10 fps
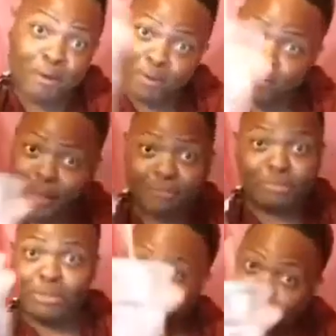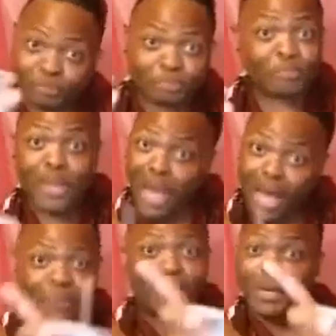heard about you.
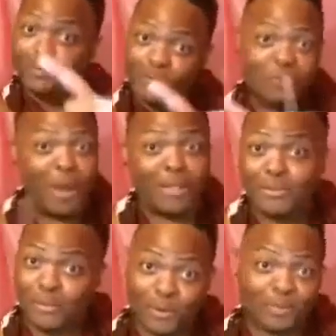I was waiting for you at the door,